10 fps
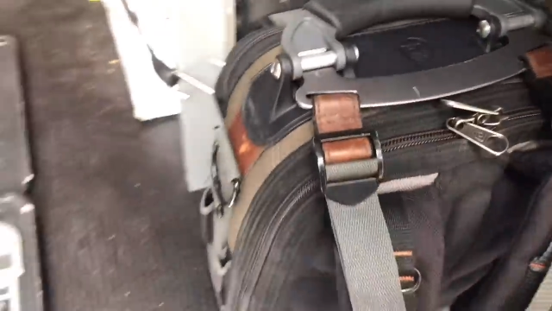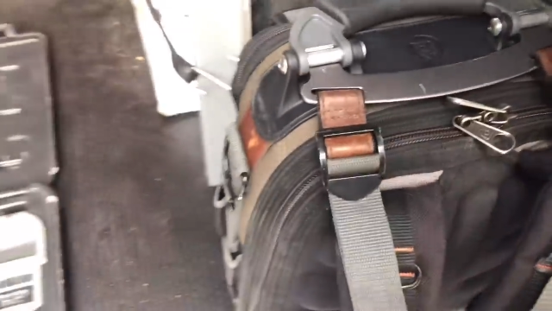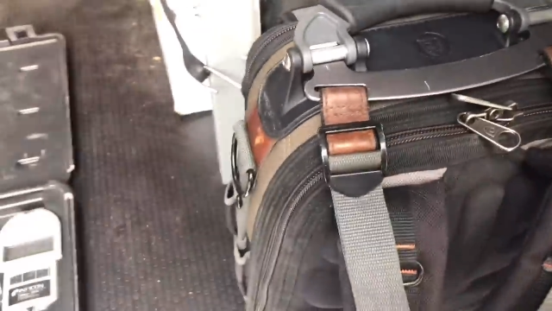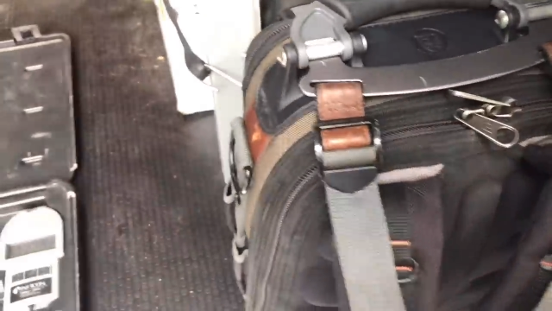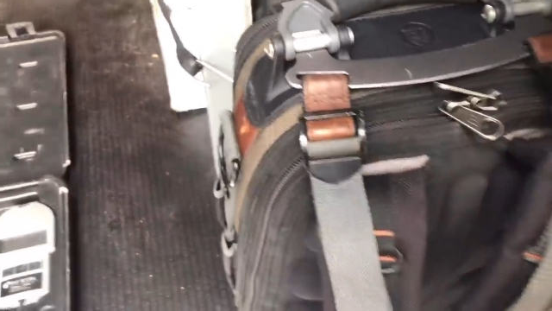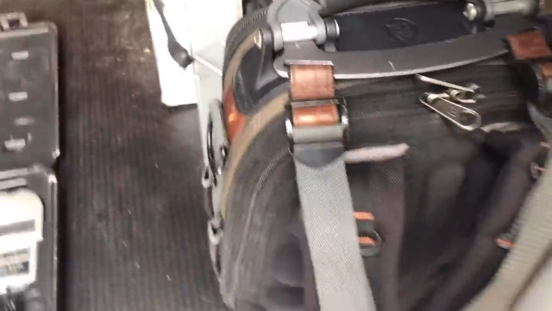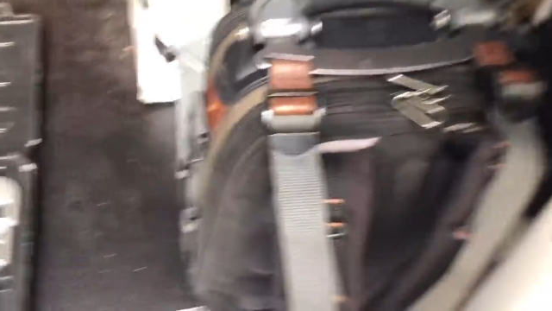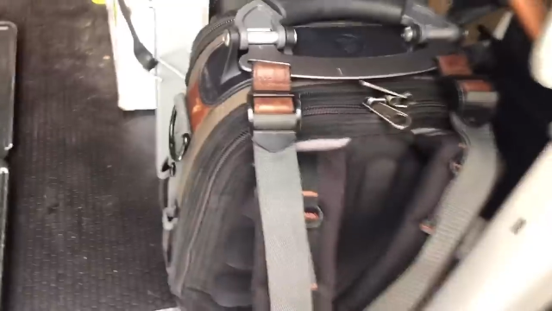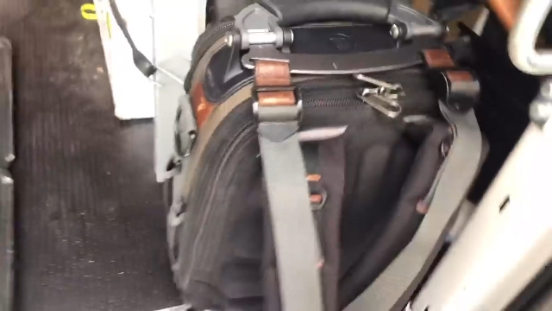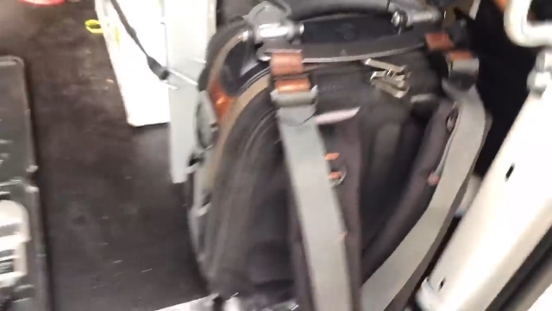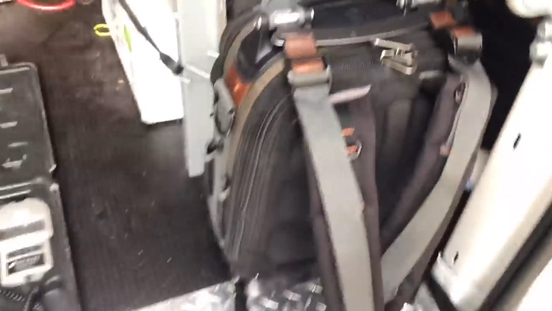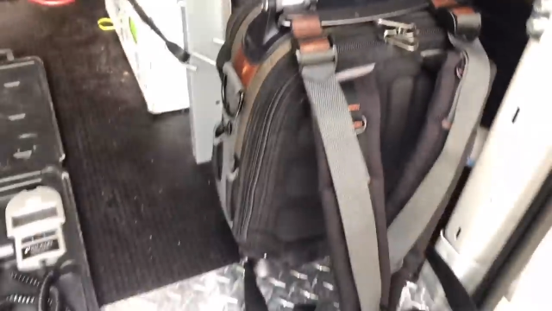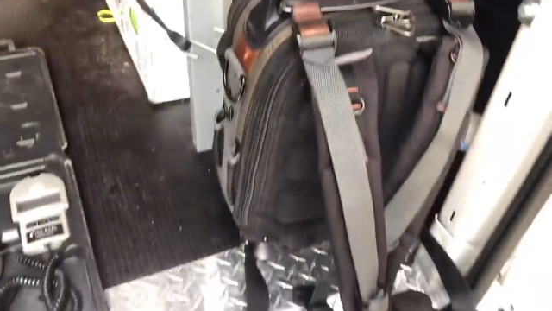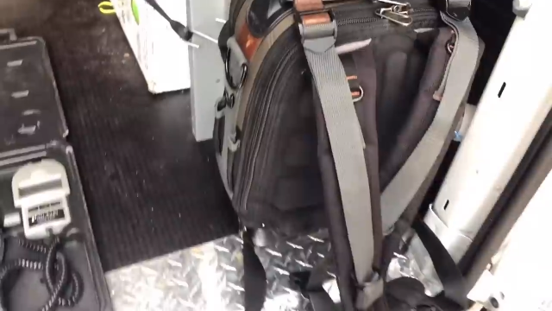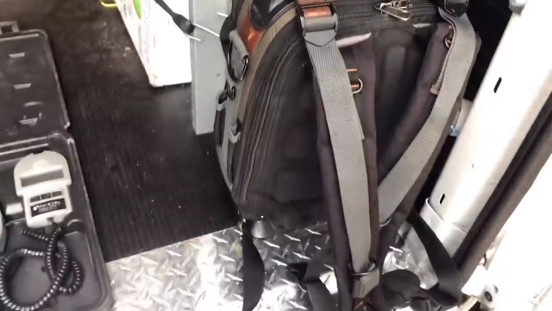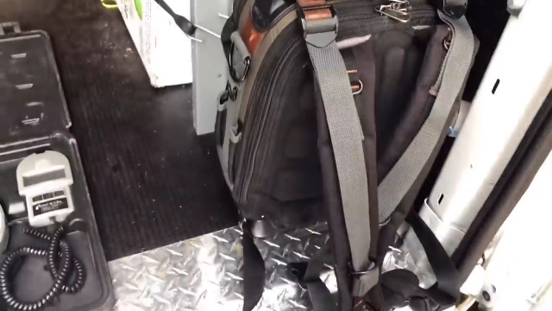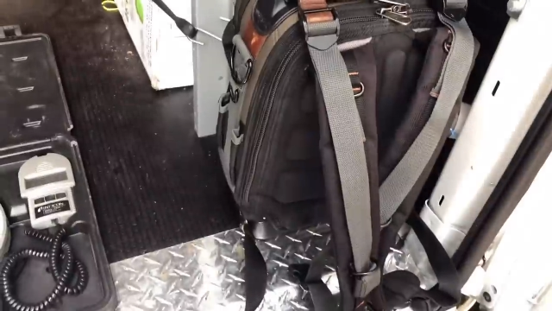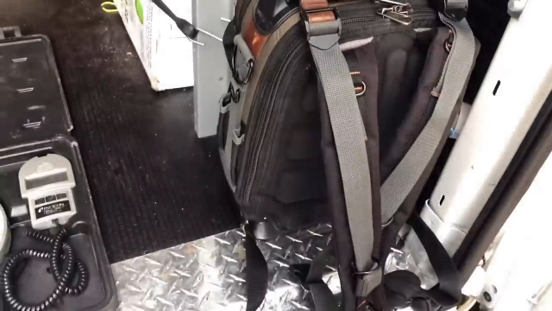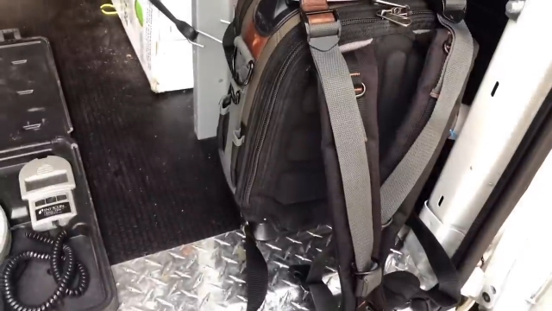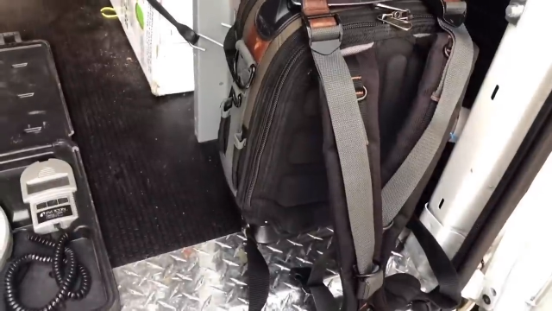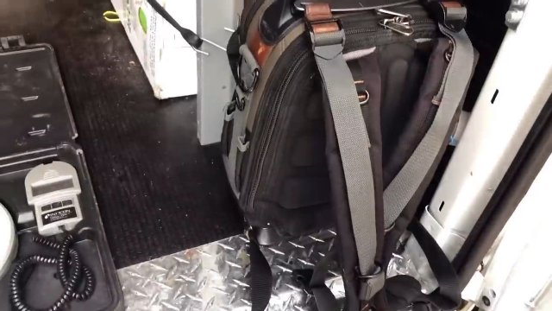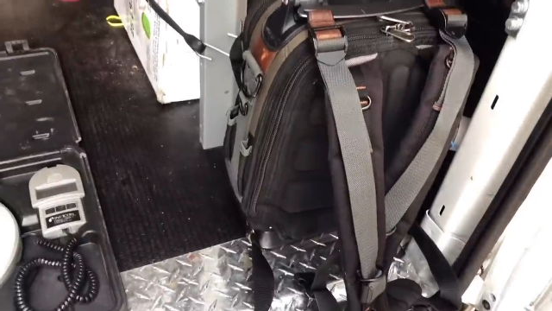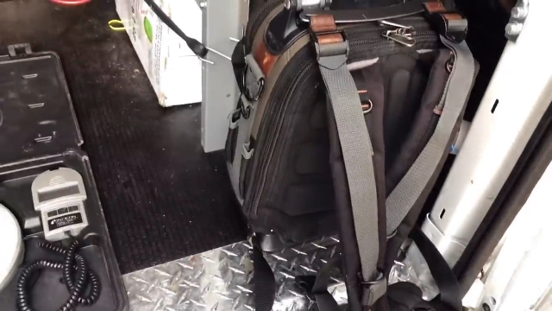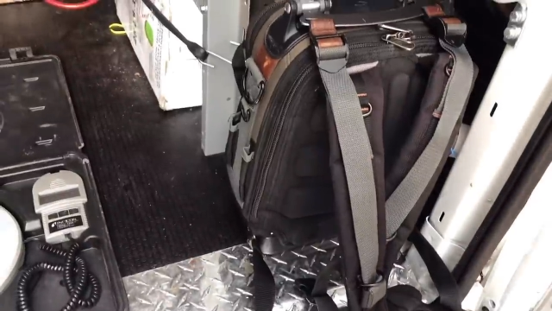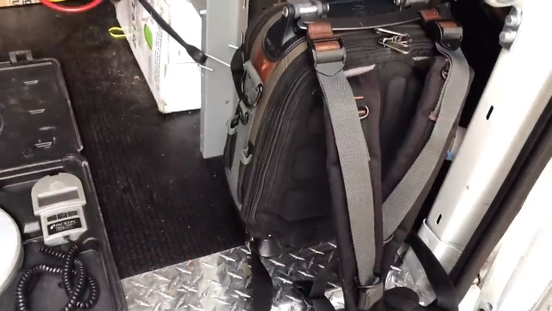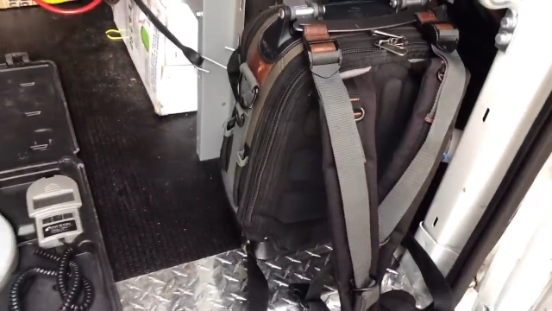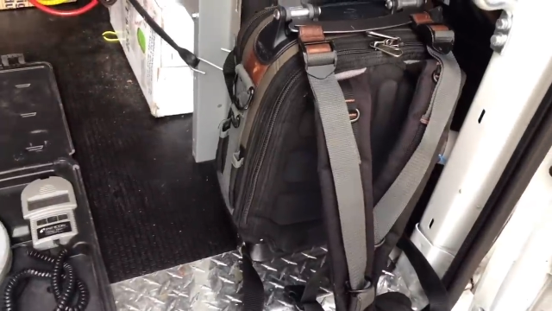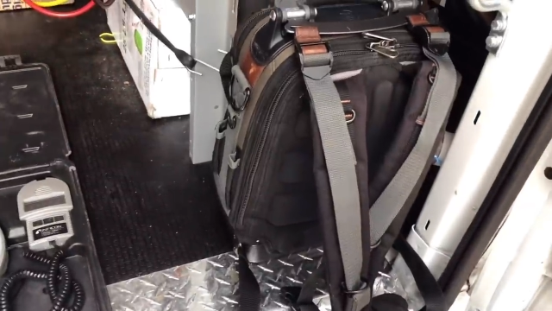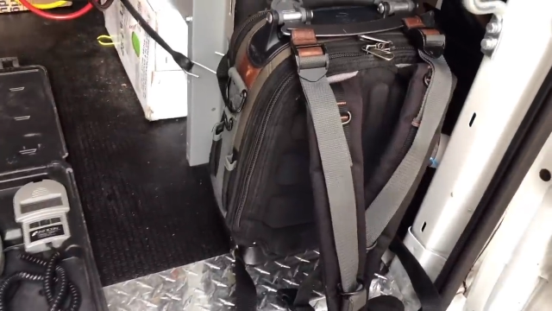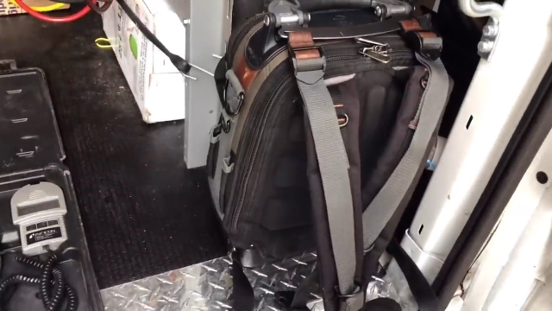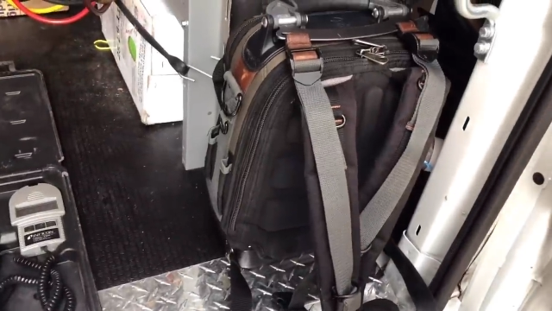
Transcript: No face is visible, so there are no lips to read.